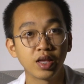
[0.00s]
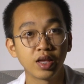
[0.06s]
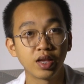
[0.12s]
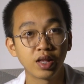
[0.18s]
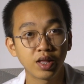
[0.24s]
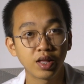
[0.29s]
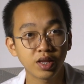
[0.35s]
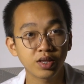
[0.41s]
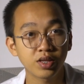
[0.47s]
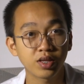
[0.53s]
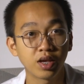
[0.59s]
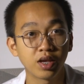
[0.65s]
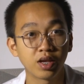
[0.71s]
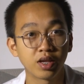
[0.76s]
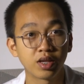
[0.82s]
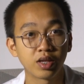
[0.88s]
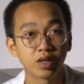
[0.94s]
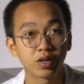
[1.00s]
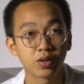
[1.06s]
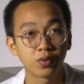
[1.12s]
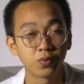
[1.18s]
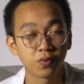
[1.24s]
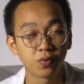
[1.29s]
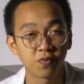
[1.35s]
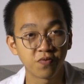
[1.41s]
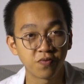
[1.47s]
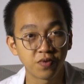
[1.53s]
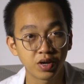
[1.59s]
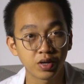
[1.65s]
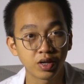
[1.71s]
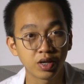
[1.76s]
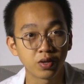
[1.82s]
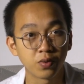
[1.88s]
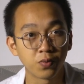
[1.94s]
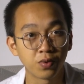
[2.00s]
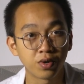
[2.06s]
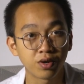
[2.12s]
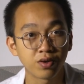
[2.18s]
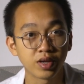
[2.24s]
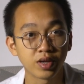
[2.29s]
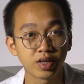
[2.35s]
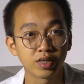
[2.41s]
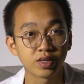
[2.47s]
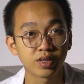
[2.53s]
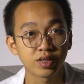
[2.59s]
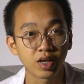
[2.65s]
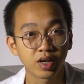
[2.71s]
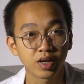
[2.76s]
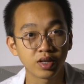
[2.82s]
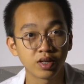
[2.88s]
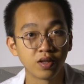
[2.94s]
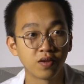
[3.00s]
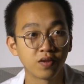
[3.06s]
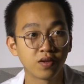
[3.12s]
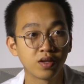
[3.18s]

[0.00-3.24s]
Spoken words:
it is a very worrying sign.